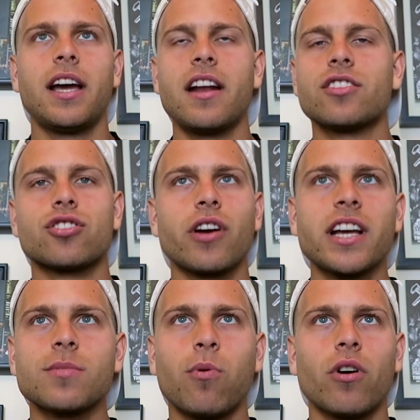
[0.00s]
and it's
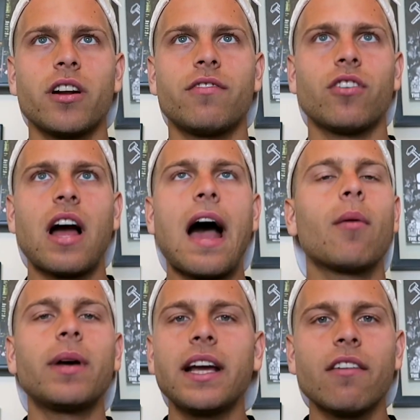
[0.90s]
transported for how
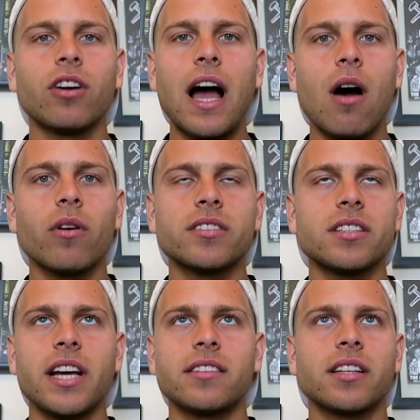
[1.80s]
many ever hours
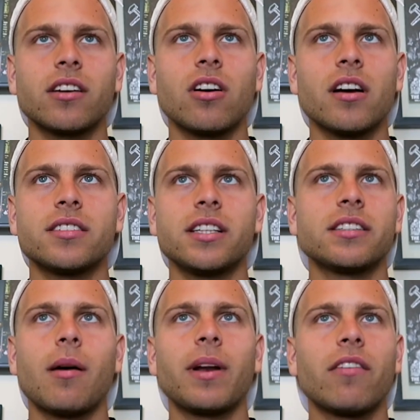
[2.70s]
it takes to get across
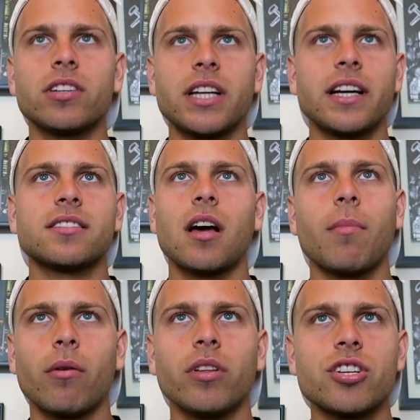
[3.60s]
seas, how many ever days, I'm
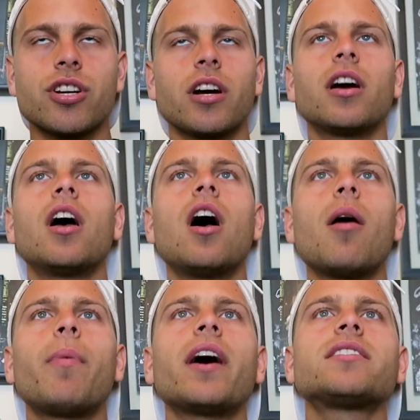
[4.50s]
not really sure.
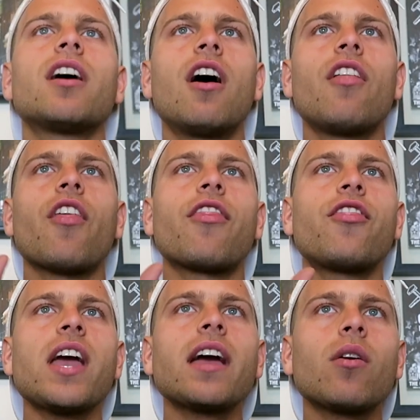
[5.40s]
But the
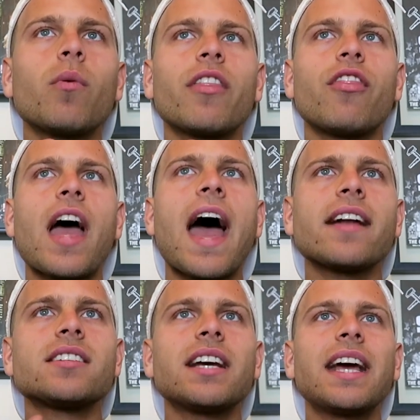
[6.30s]
thing with
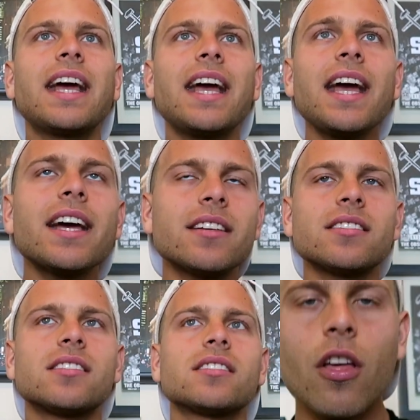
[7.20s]
that
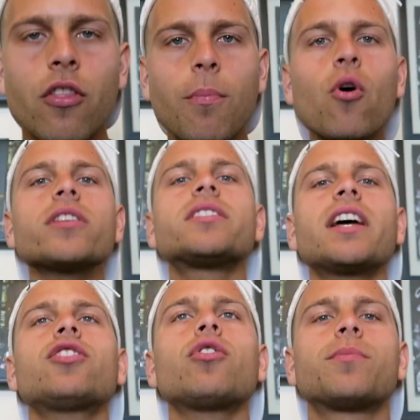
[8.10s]
is the boards
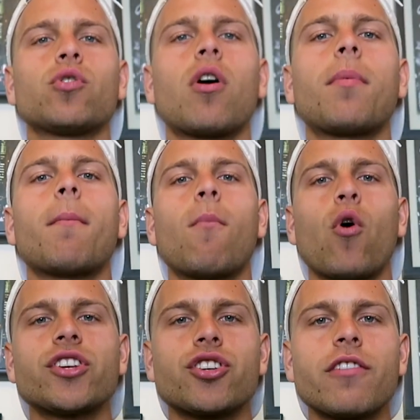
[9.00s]
tend to absorb
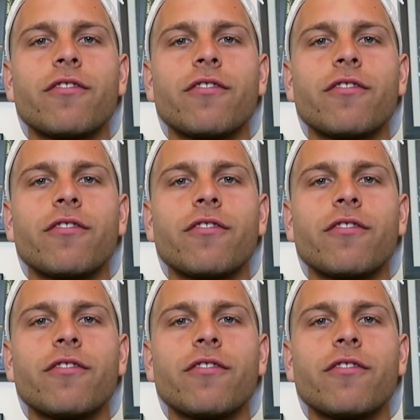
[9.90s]
moisture